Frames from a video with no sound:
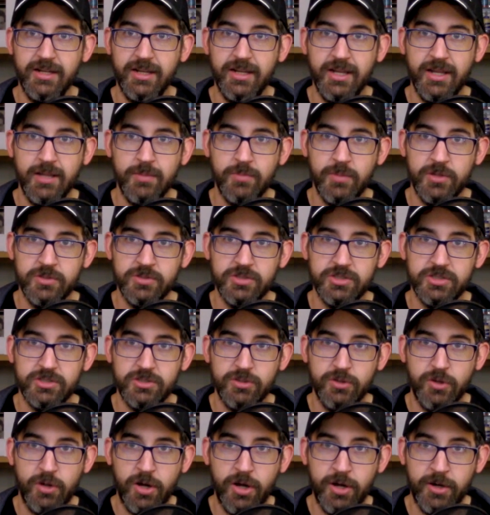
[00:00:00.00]
He had most
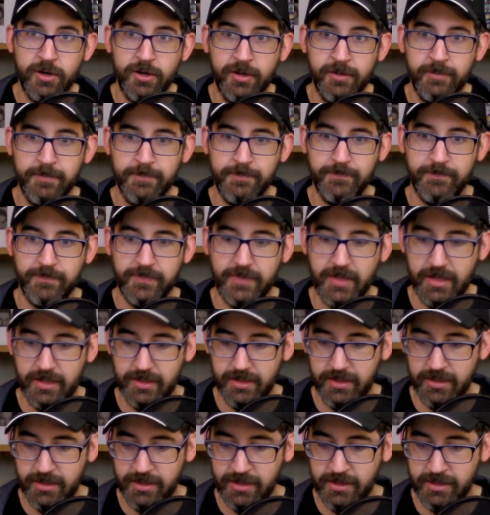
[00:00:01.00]
slaughter.
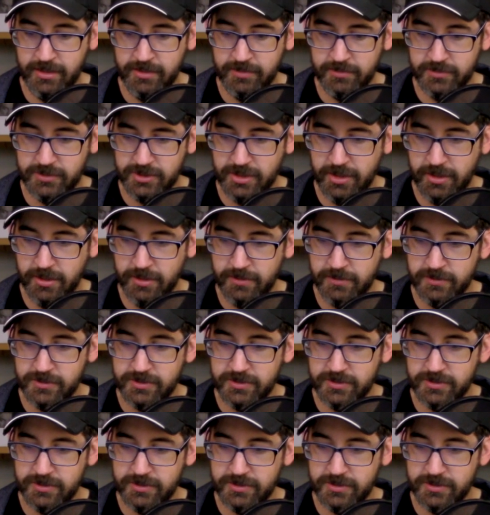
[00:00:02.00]
So